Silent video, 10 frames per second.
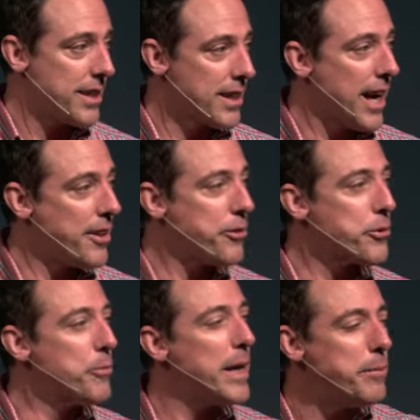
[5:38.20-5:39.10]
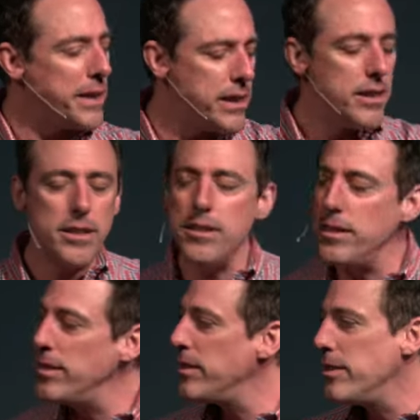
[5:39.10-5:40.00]
gotten through
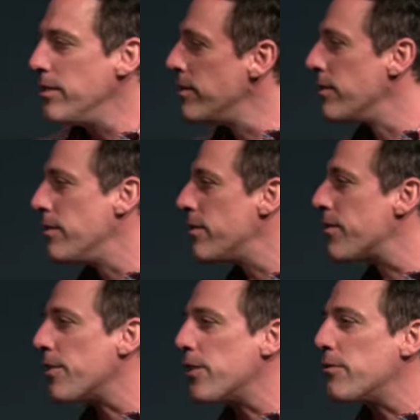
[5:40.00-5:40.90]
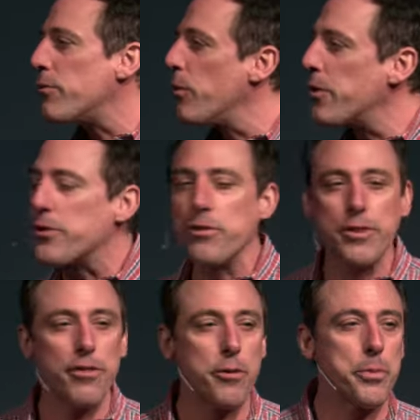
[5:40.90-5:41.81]
maybe the third, fourth, or
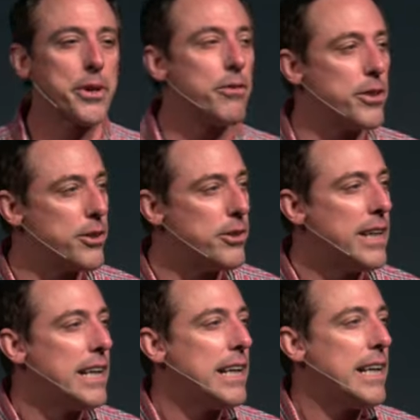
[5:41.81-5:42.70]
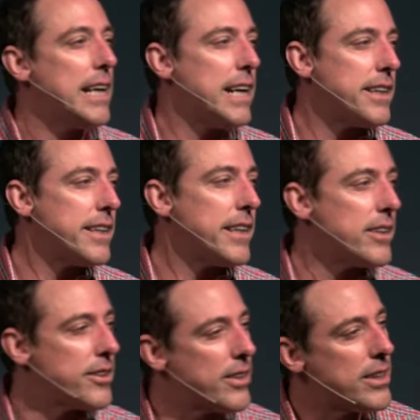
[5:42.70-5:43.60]
fifth preview and
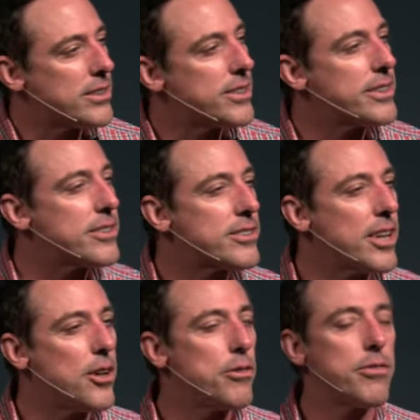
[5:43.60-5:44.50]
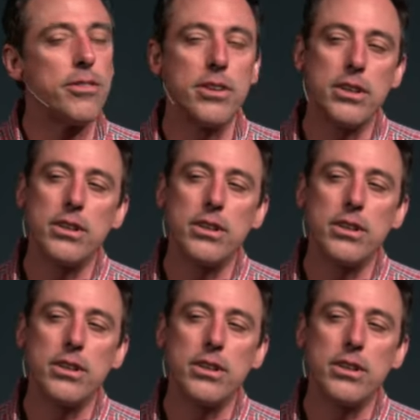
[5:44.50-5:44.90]
then thought to yourself,